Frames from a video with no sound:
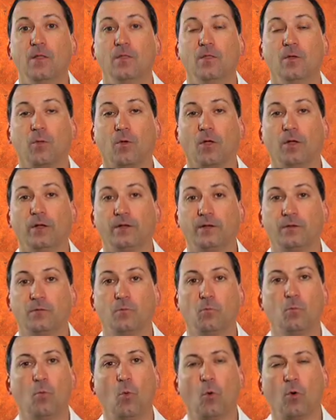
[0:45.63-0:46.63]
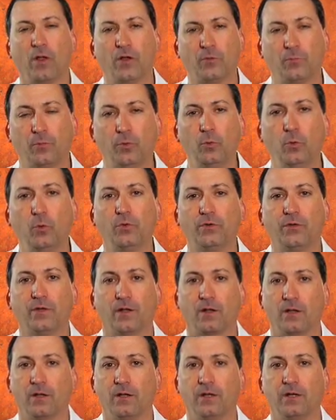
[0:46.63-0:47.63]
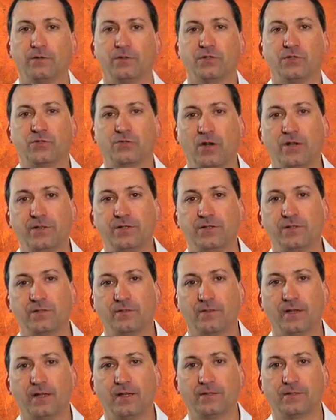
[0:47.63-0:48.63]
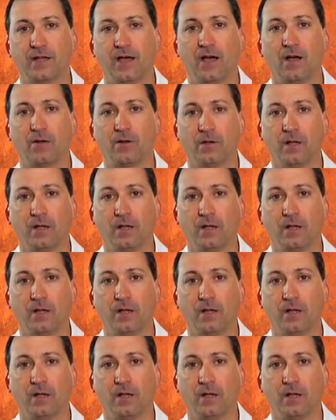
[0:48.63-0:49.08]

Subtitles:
the blood more or less pools in the legs and stretches the veins out